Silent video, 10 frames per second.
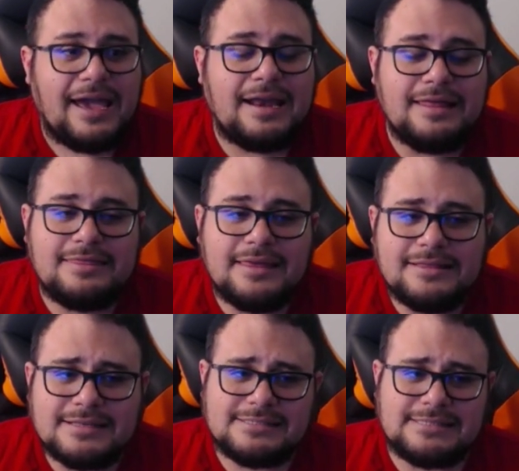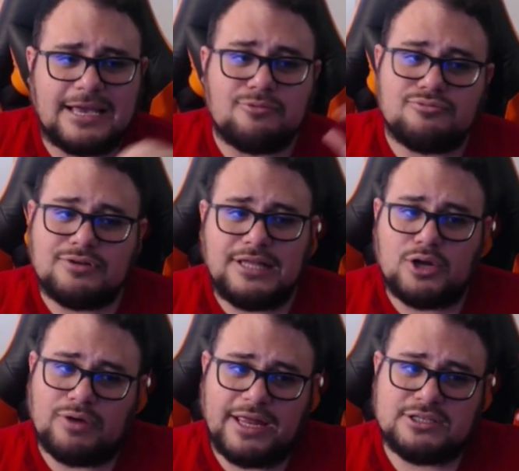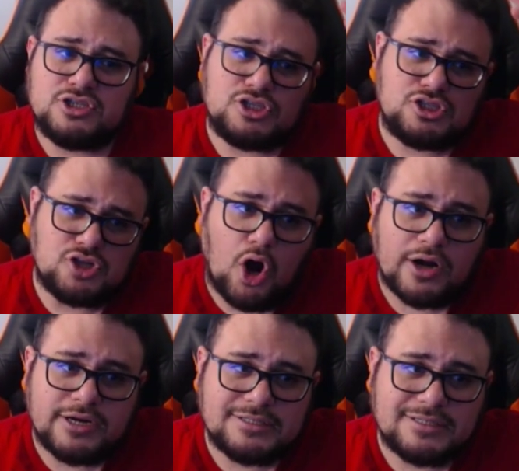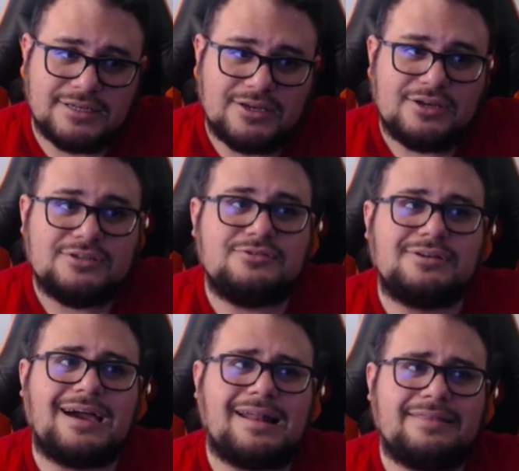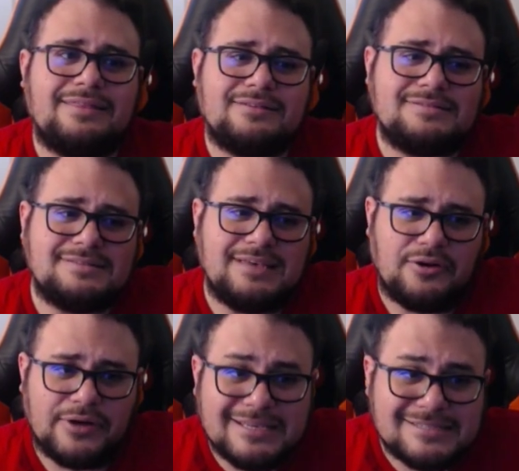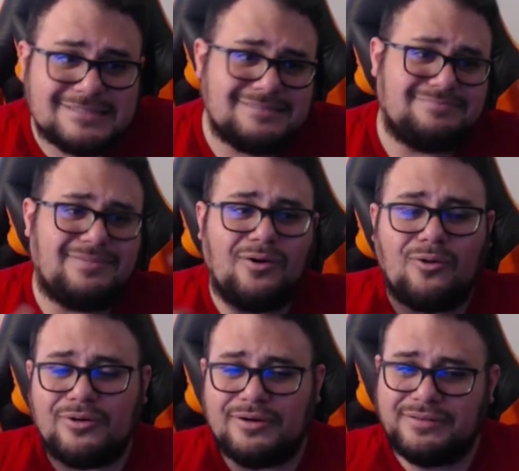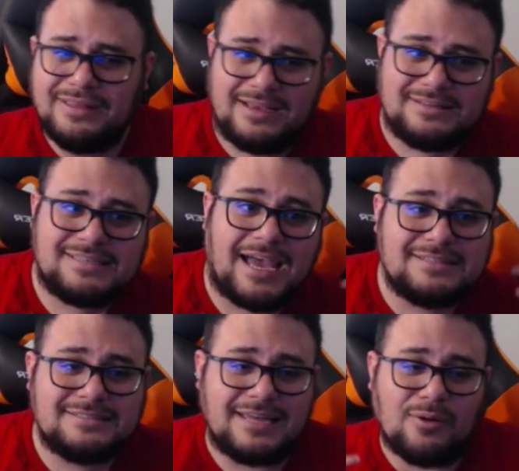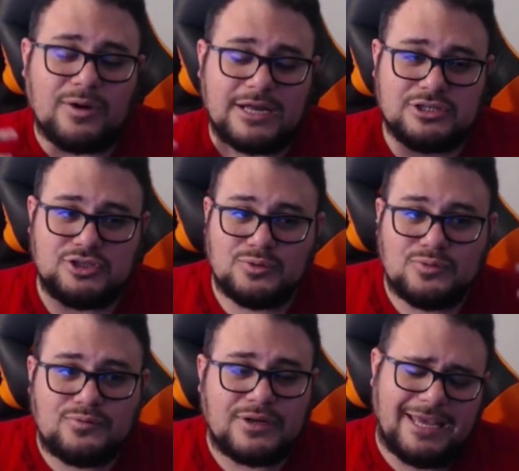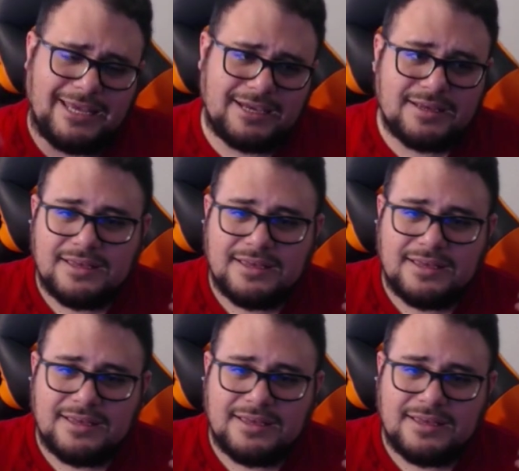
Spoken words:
And I think this is like a really great start to kind of the series or the intent that I want to do for like